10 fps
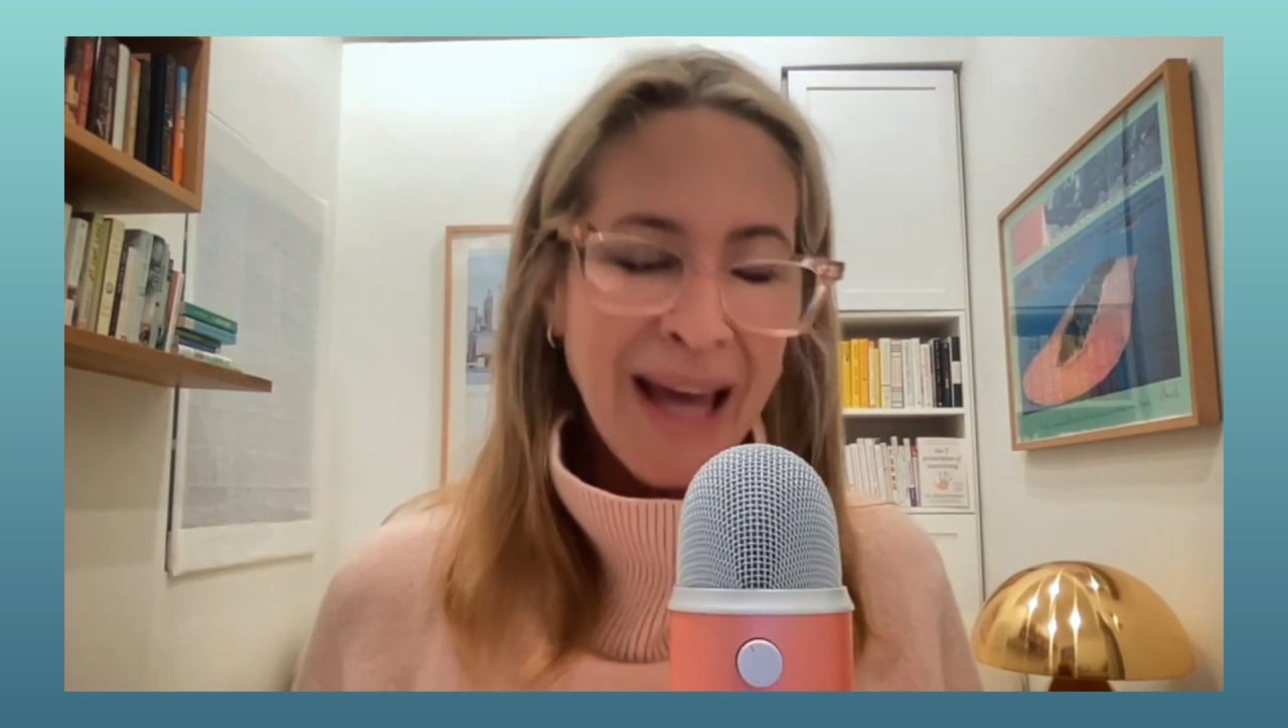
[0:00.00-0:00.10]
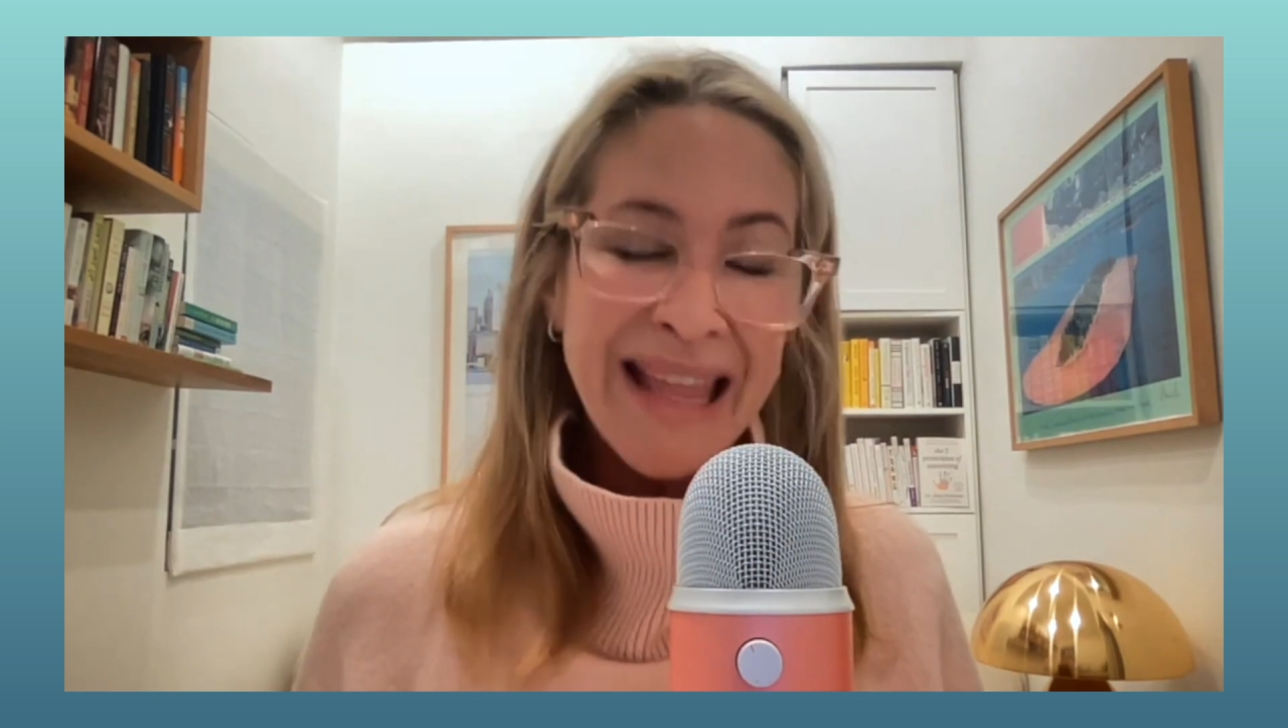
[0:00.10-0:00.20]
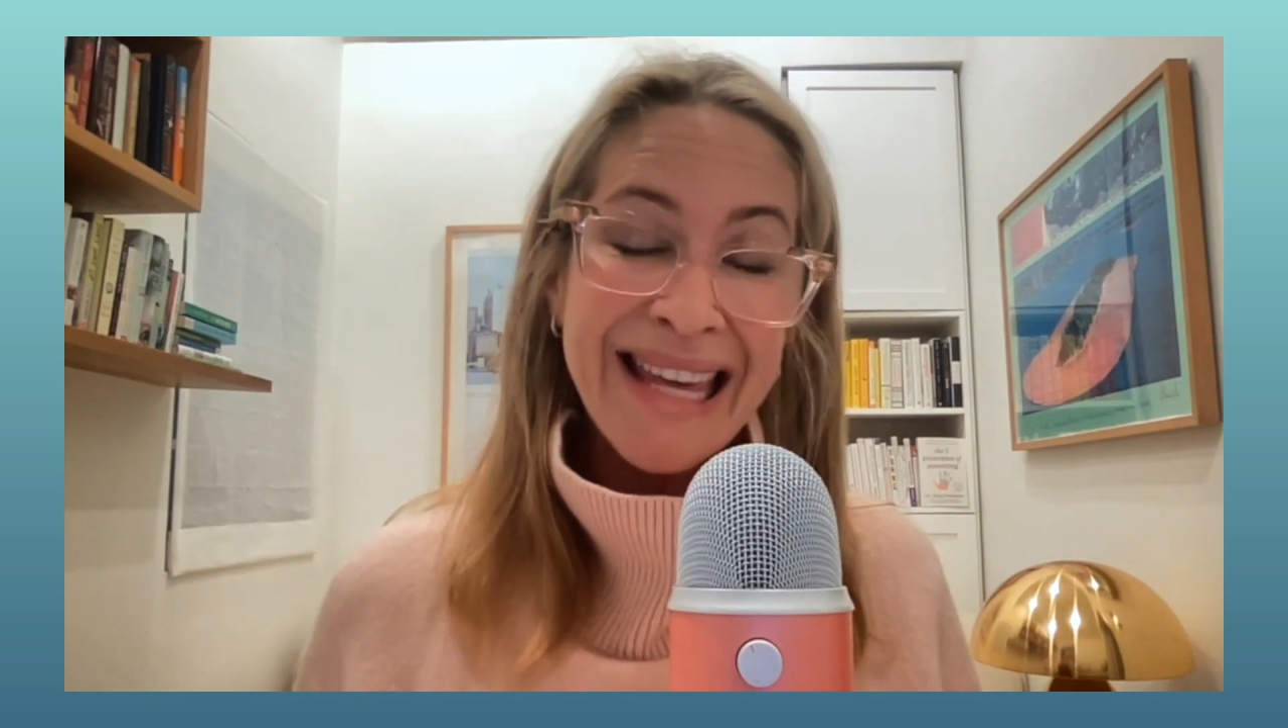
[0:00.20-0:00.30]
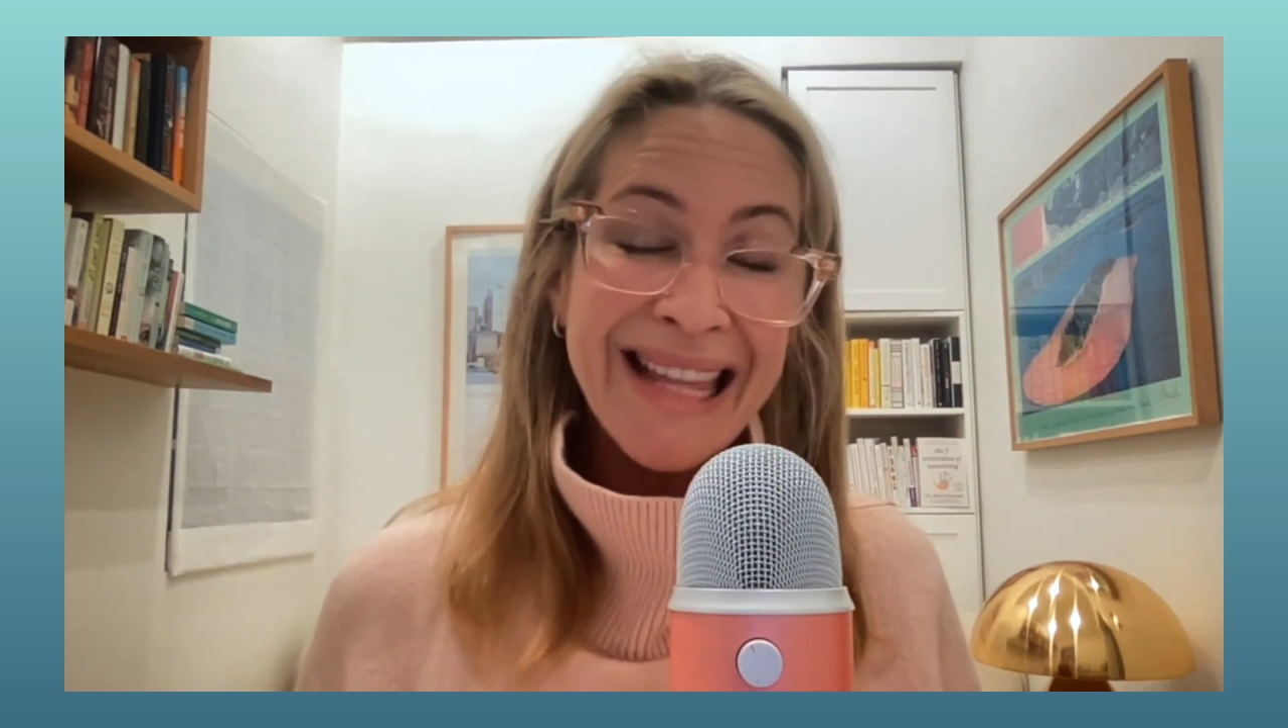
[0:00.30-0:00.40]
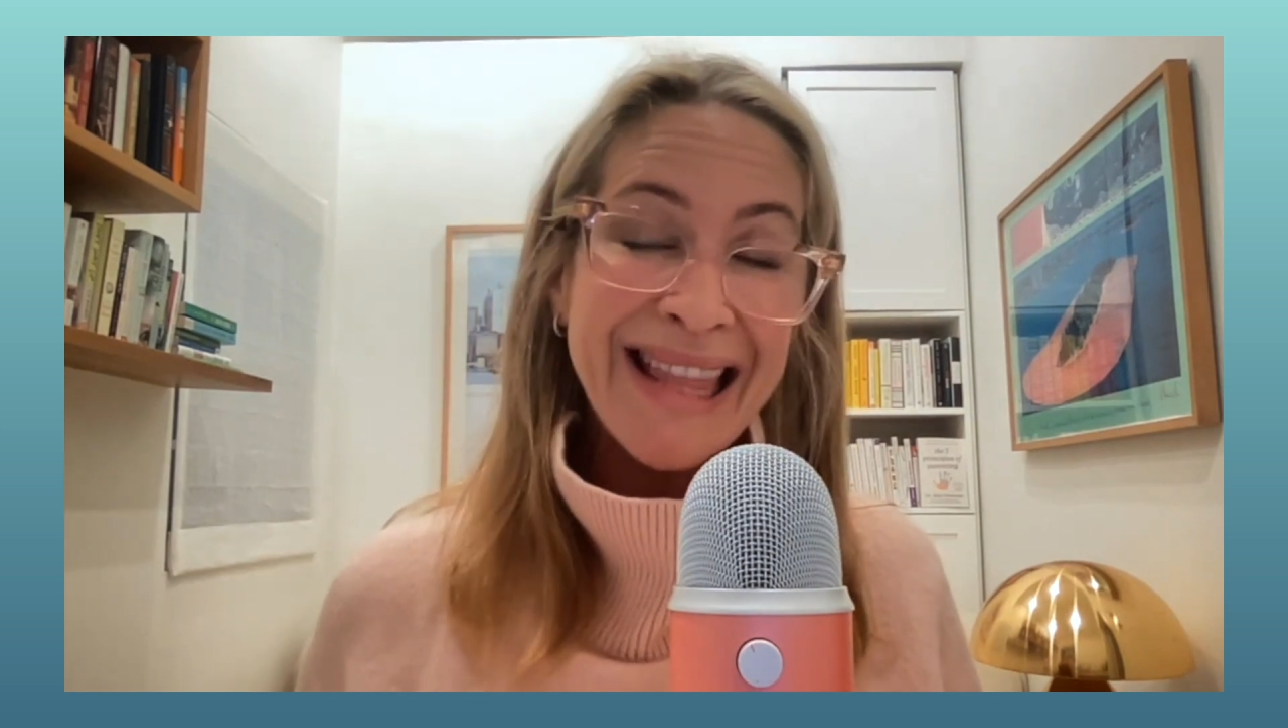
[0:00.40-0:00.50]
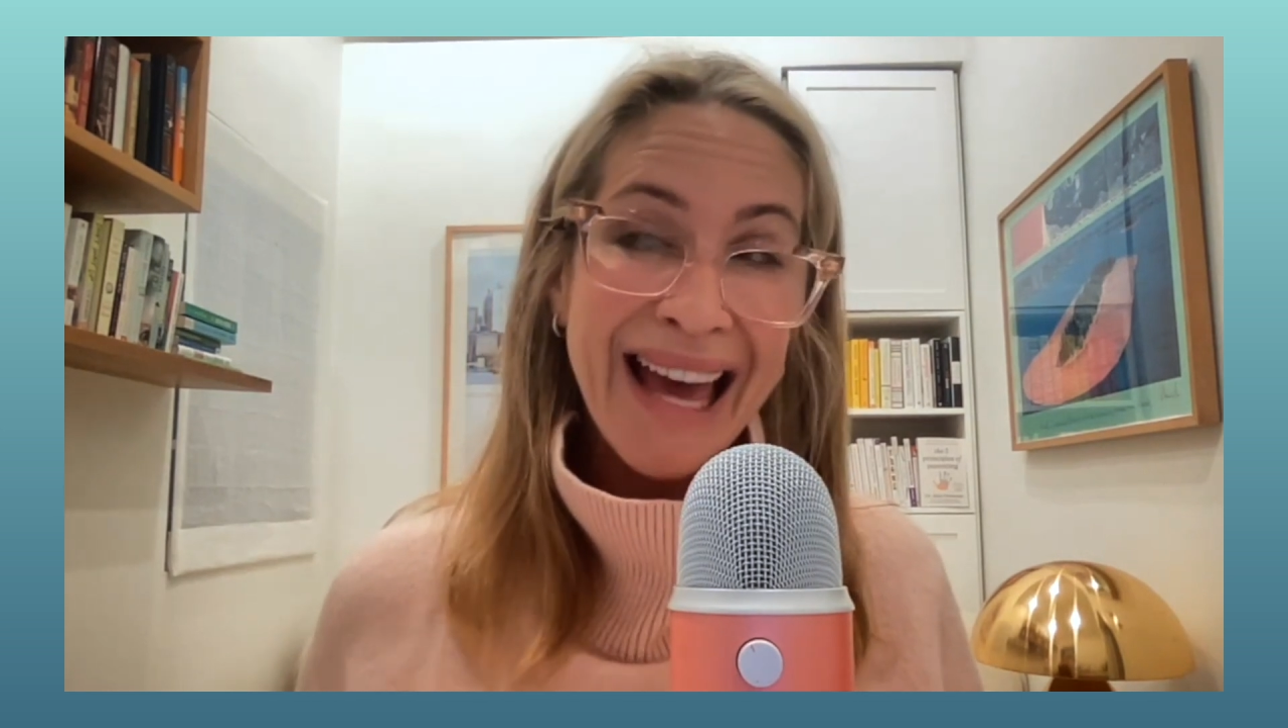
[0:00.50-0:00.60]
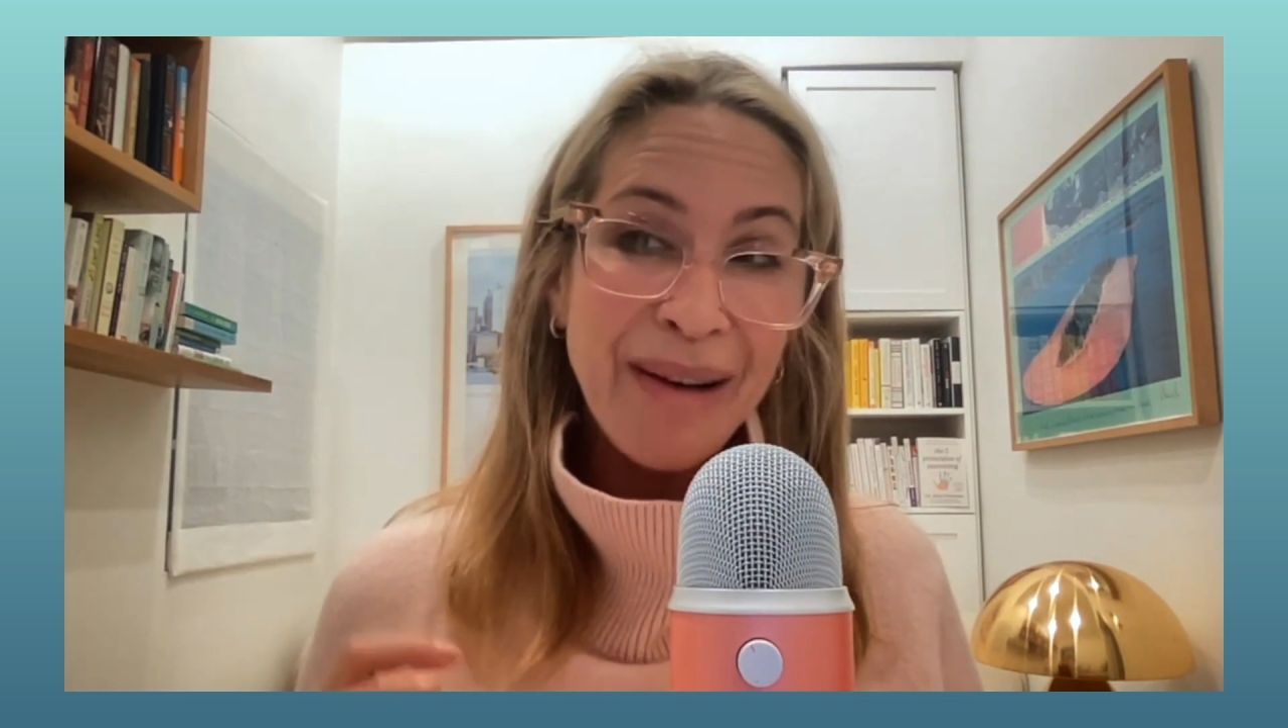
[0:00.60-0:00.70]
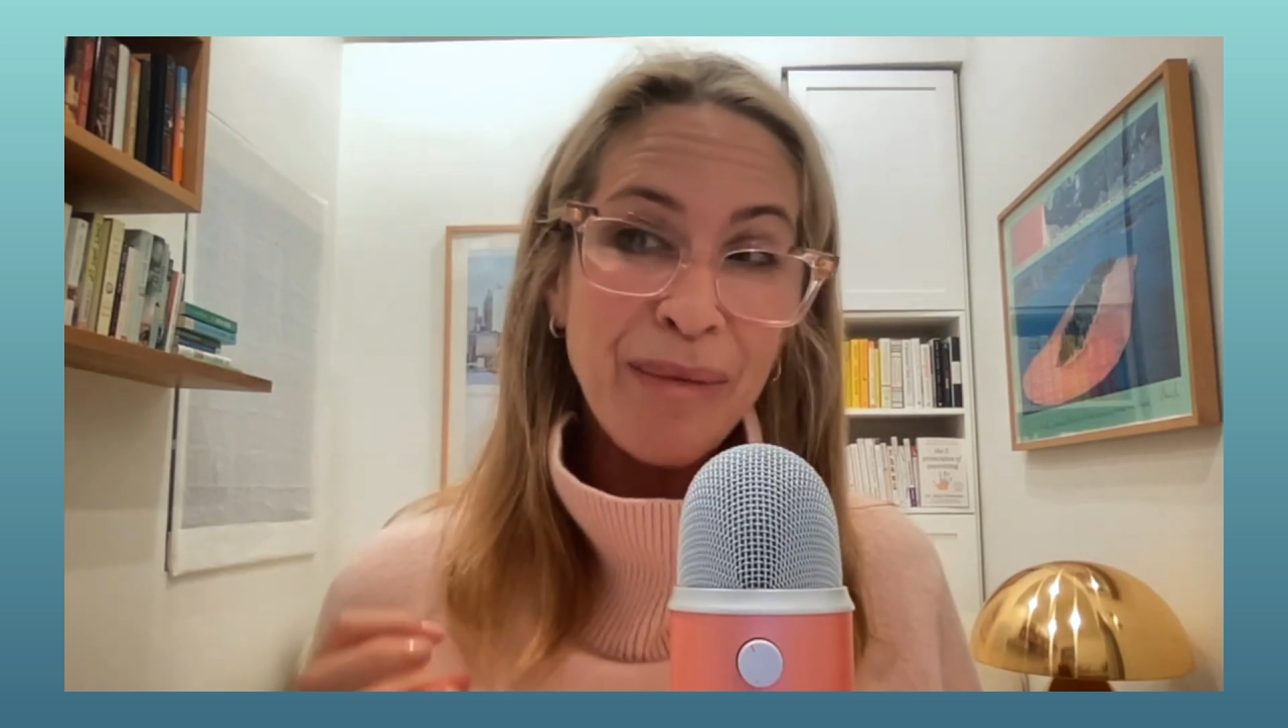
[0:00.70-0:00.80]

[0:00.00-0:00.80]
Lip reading: think that